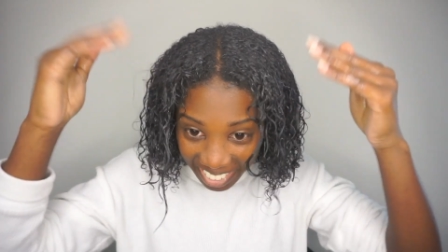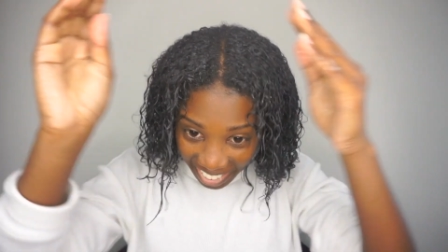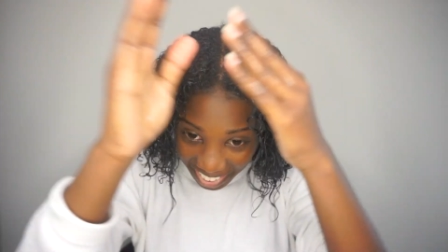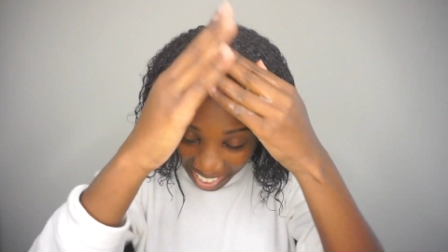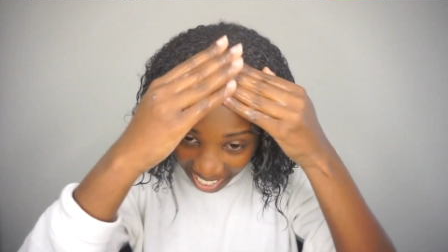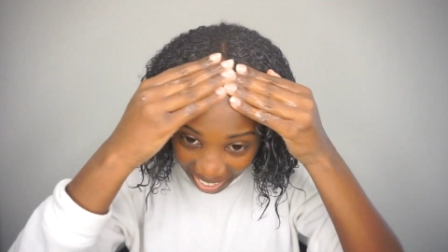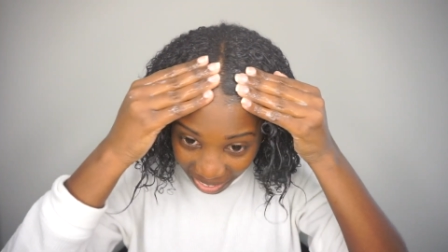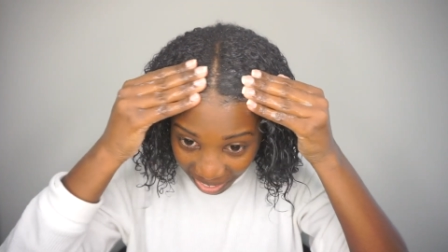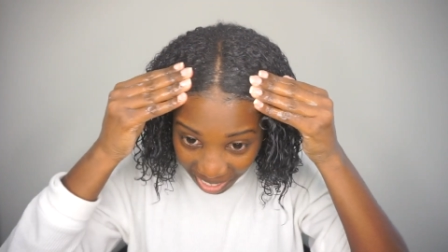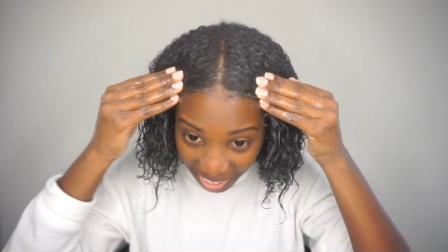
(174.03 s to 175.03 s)
So that
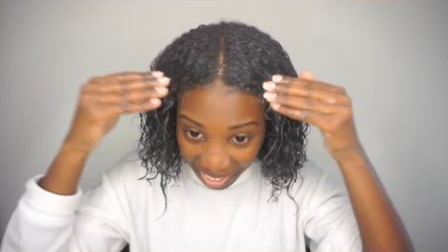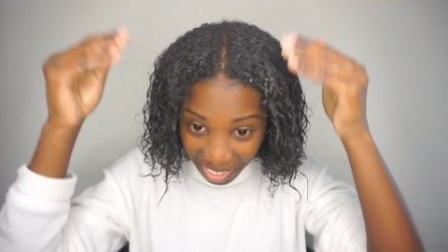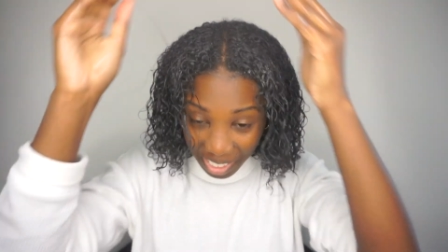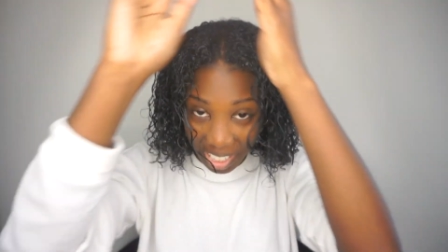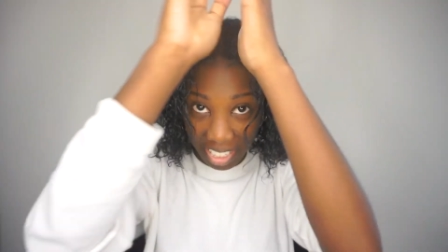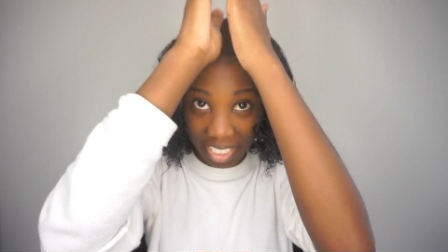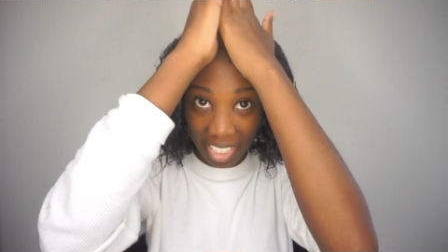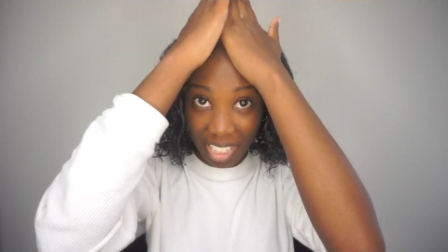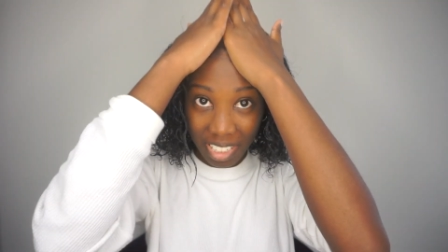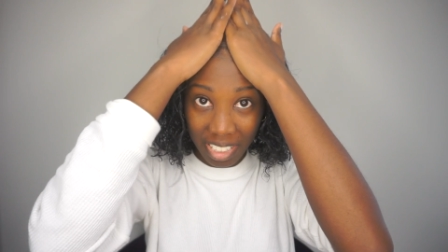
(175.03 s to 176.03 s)
only took like
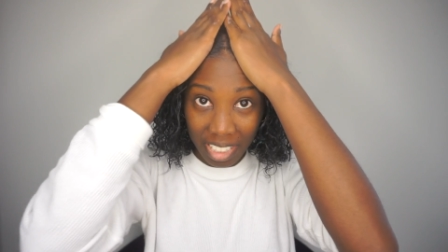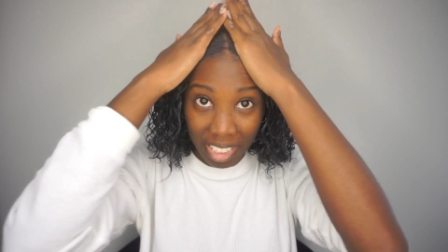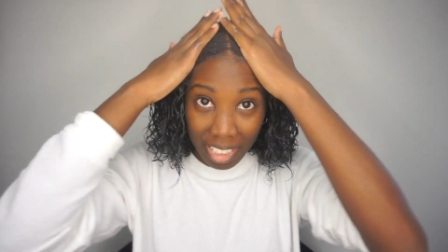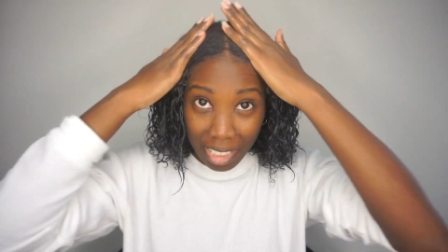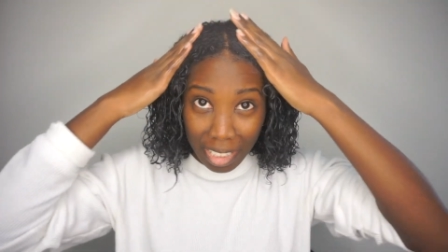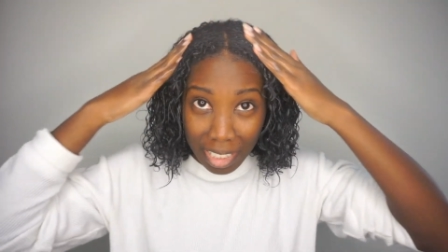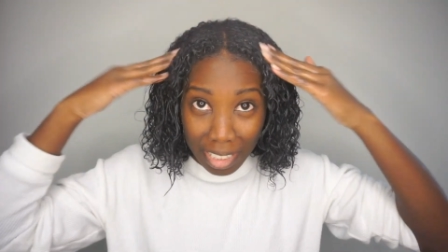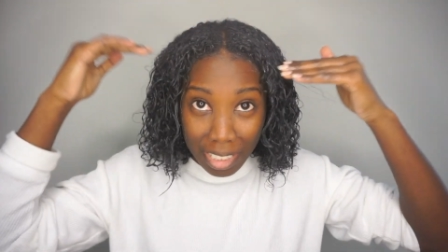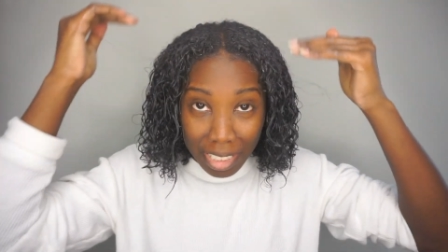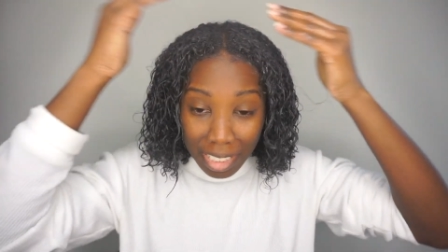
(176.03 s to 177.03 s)

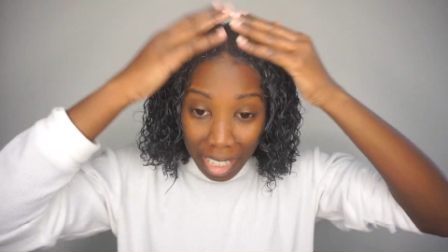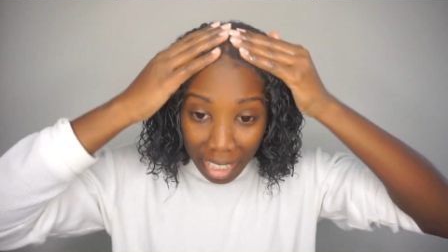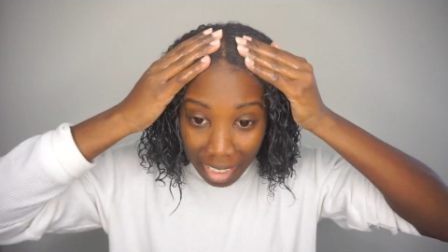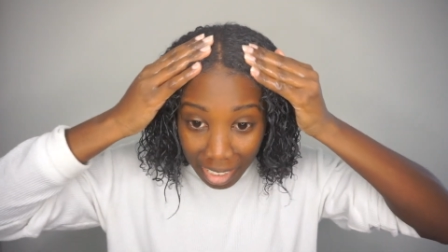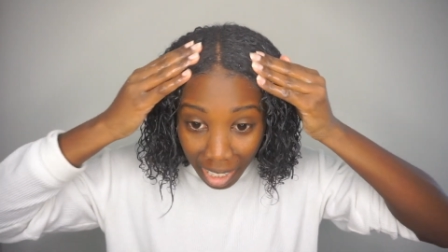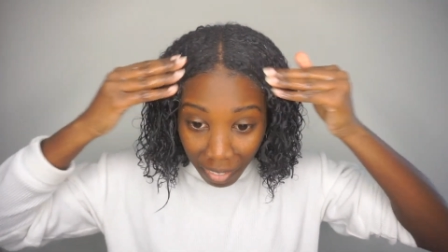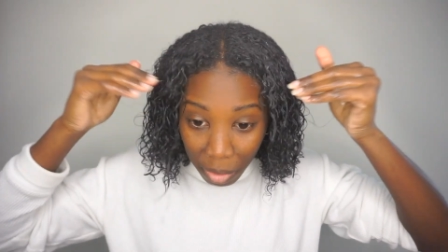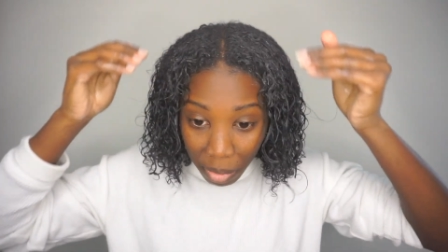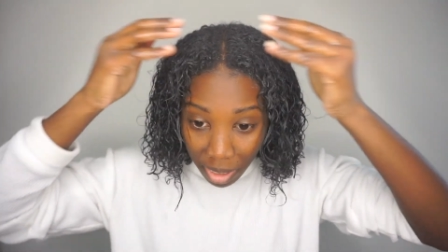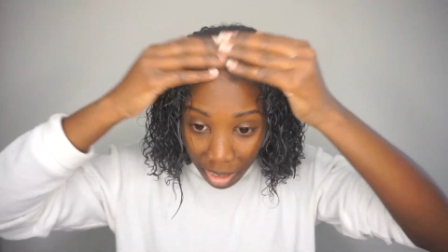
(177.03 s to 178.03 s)

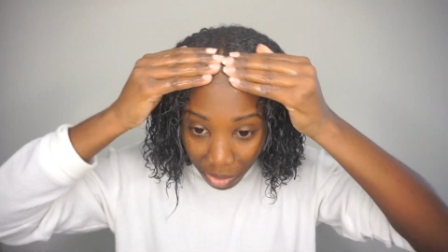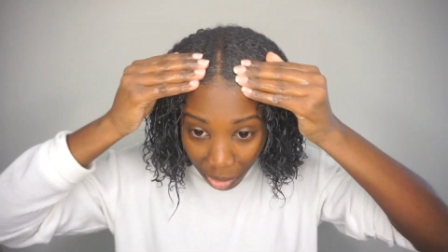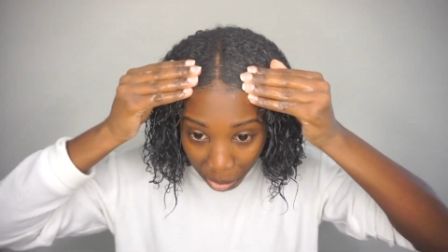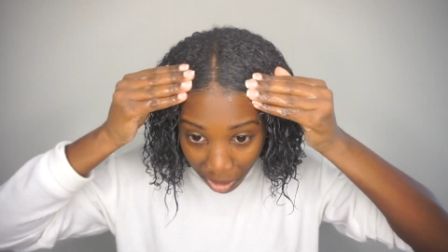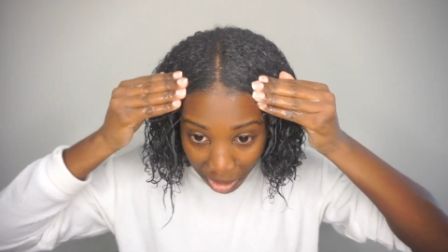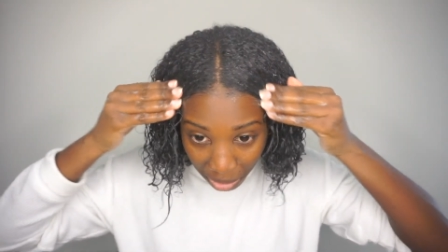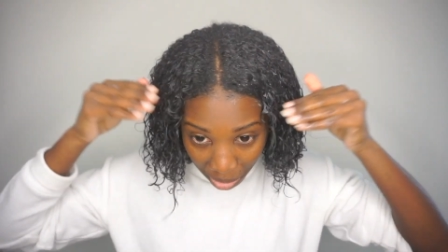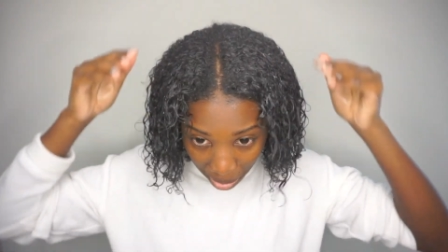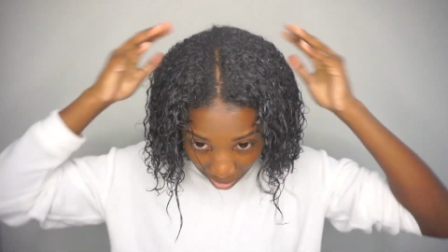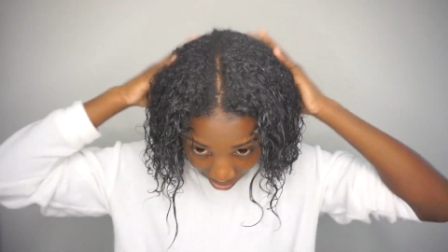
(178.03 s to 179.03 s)
6-7 minutes for me
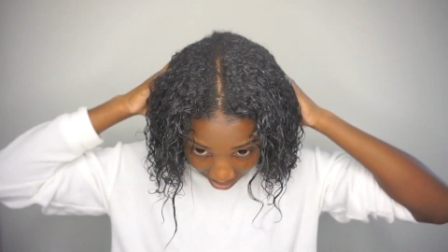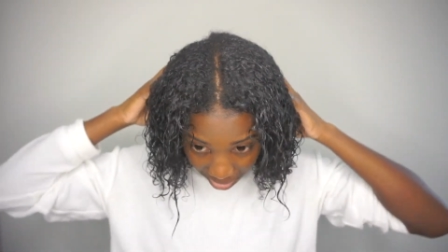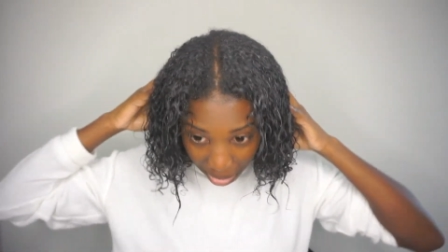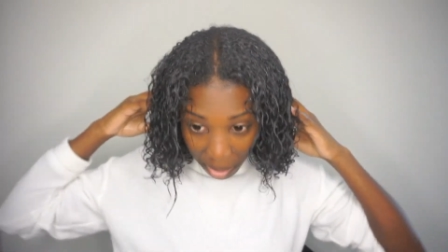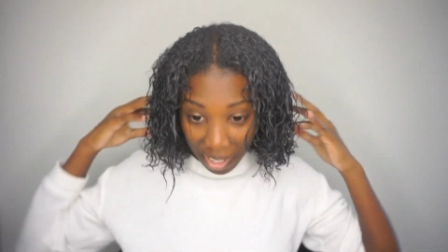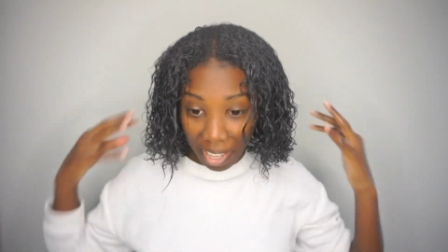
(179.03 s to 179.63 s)
to apply to my